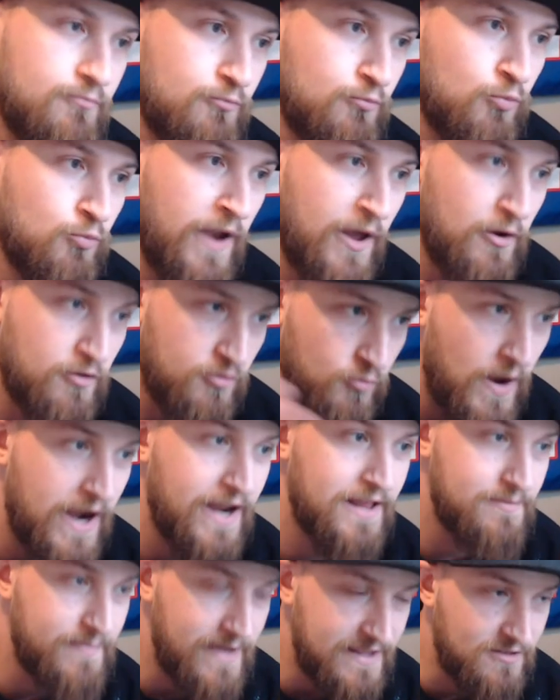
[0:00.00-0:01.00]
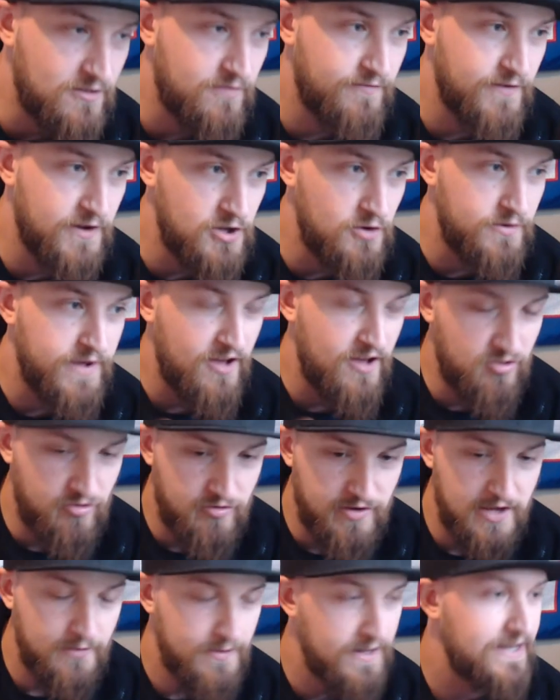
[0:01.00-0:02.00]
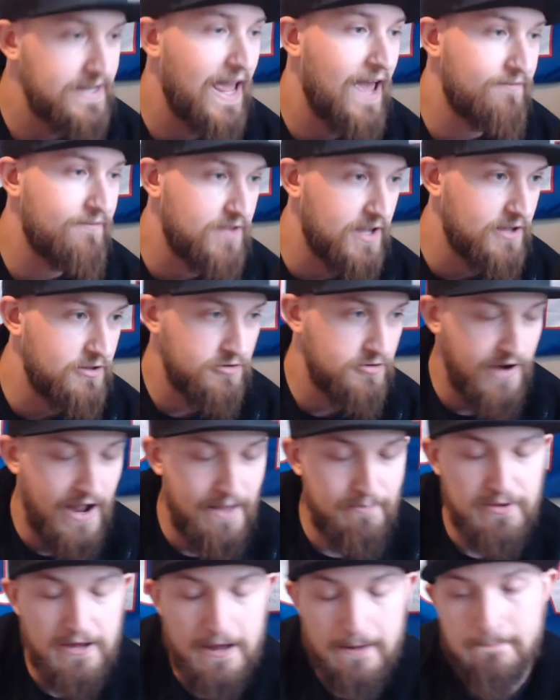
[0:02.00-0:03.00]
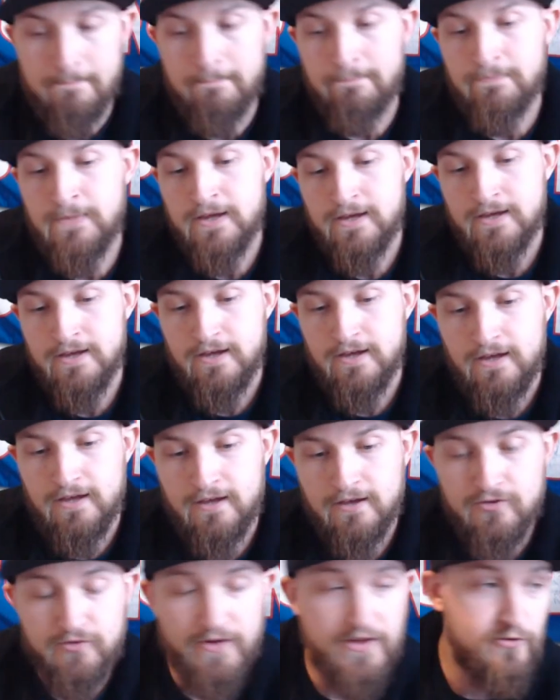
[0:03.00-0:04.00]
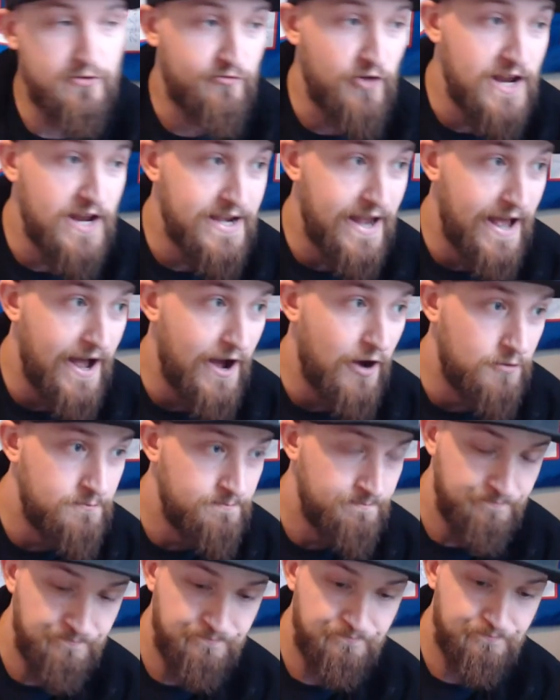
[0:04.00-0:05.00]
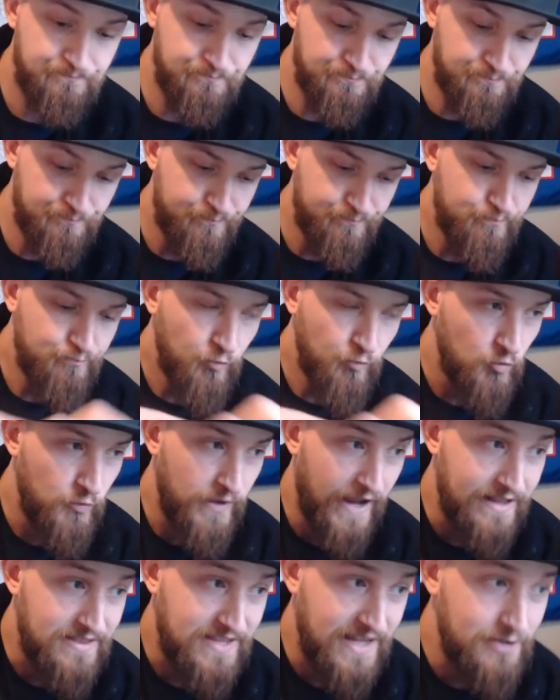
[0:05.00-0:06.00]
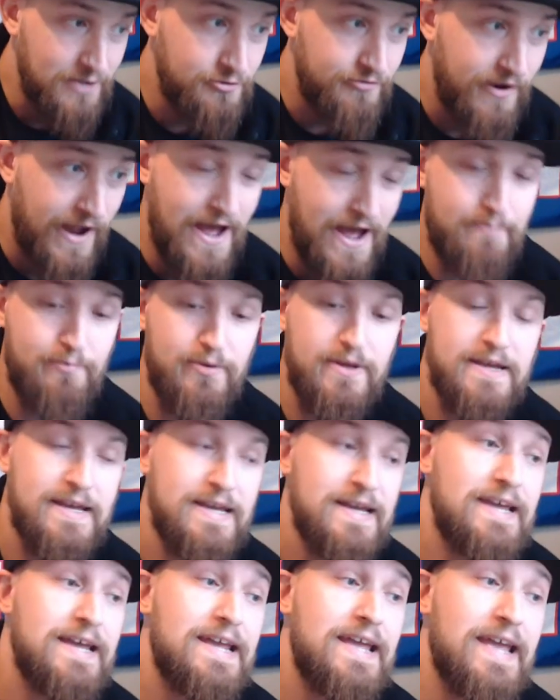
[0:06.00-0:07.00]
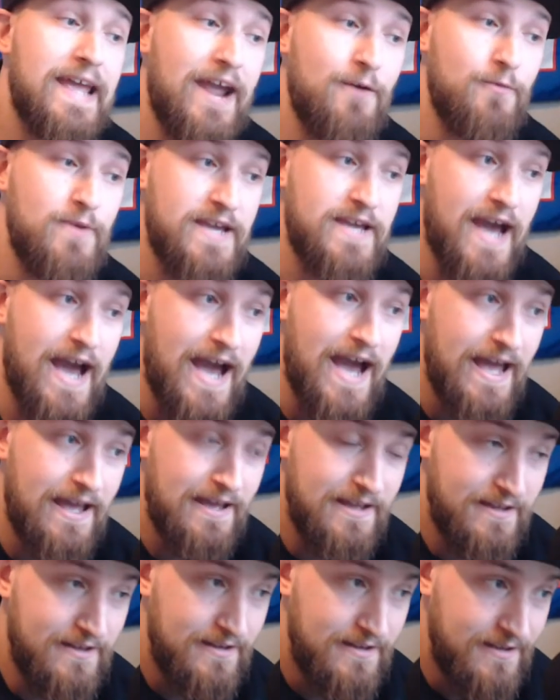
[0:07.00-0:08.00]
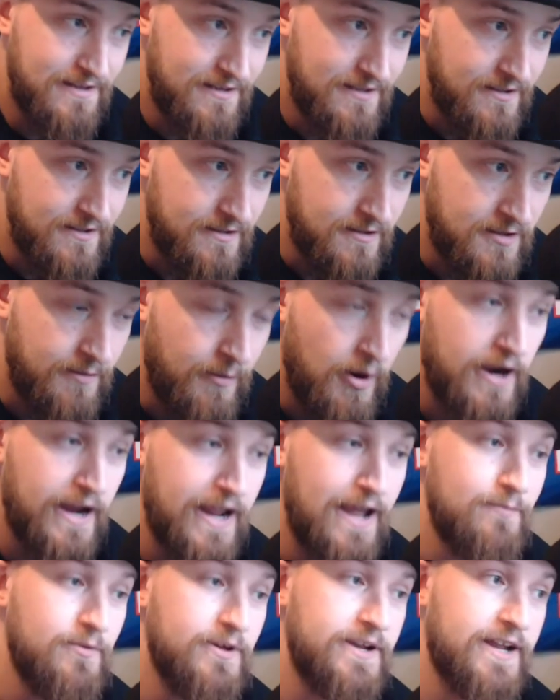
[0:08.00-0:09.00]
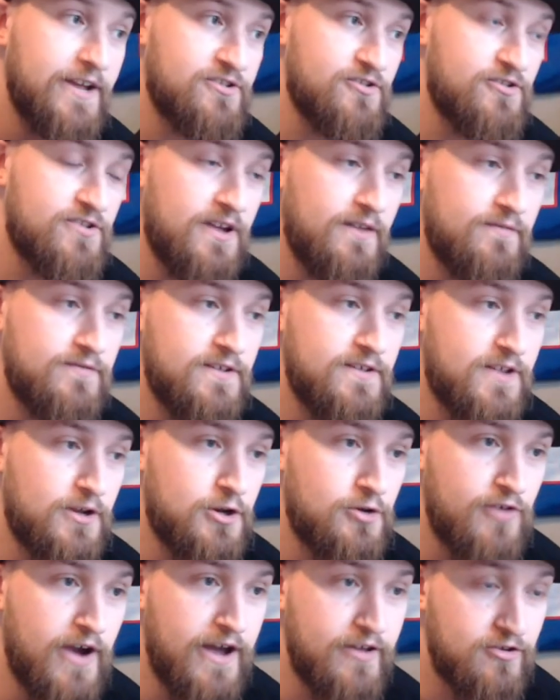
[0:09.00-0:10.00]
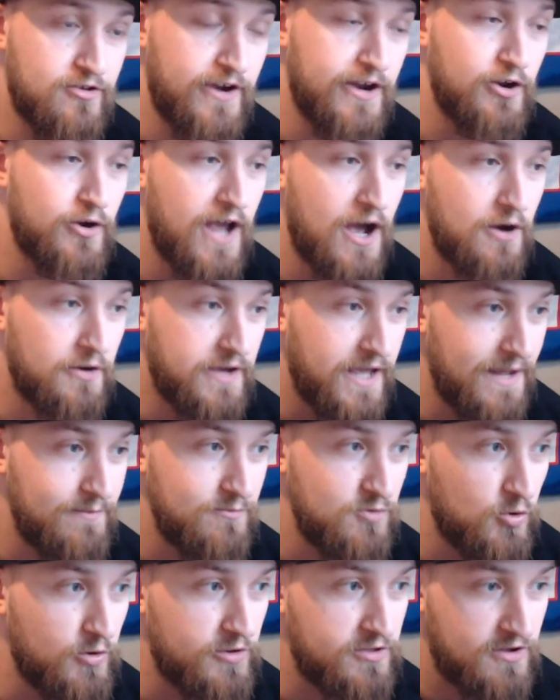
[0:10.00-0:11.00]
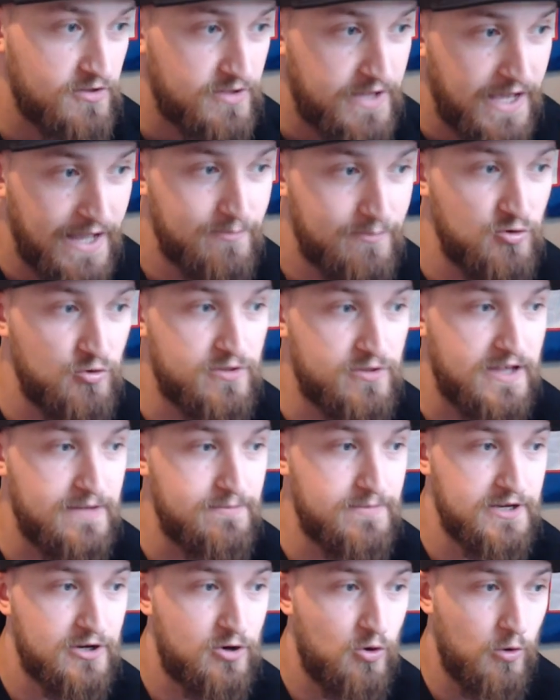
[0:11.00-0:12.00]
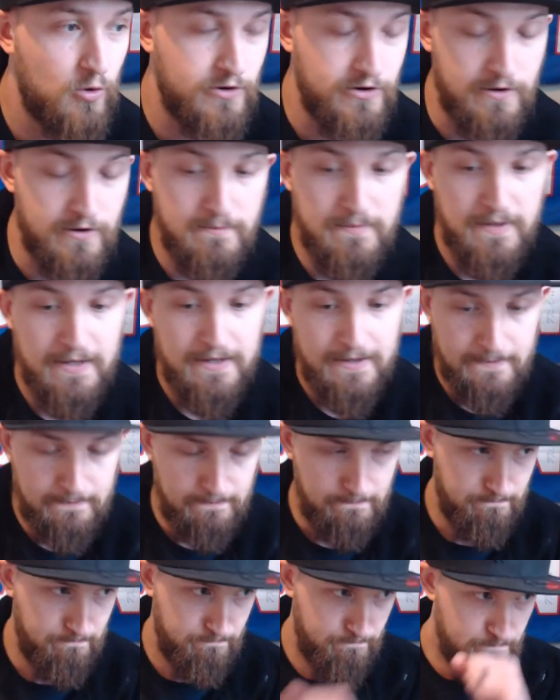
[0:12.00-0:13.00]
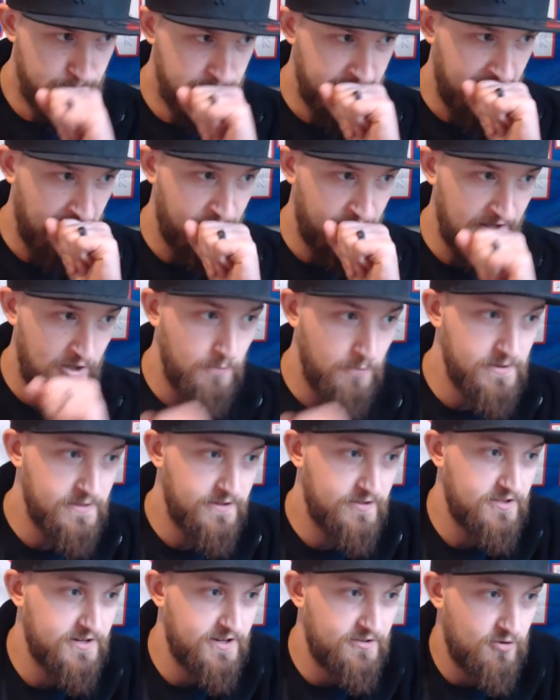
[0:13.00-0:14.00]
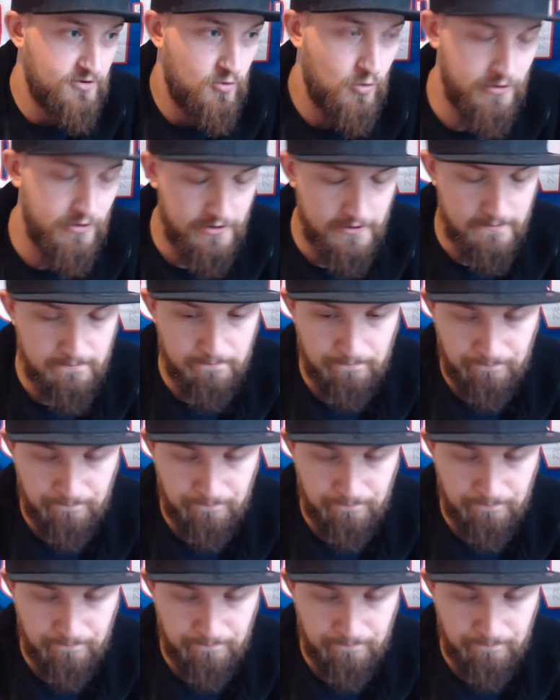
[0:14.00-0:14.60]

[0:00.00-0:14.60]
When I was wanting to make this video yesterday, we didn't have Taylor Rapp yet. So as of right now, we got Taylor Rapp and we got DeMar Hamlin as our safeties on our roster. I don't count Cam Lewis because Cam Lewis can be a corner. And I think he'll be listed as a corner.